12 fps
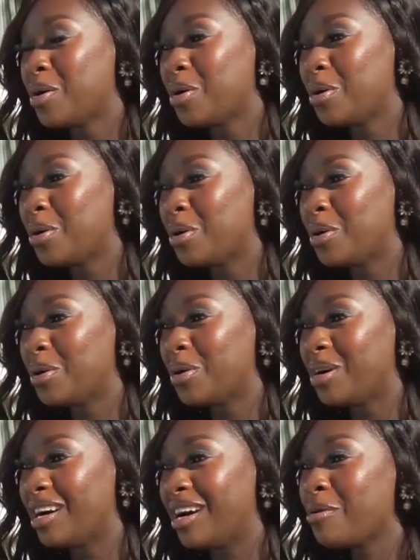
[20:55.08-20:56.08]
fucking
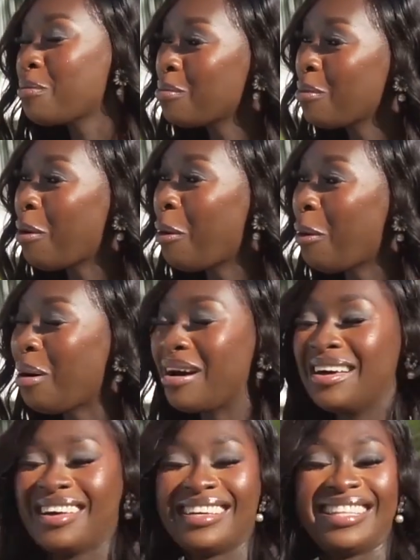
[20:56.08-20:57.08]
depressed, and I'm not
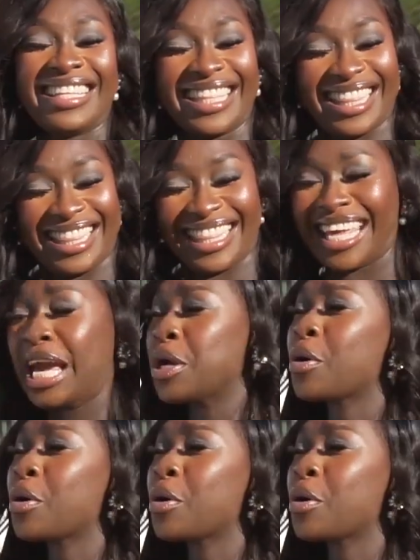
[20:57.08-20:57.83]
anymore. So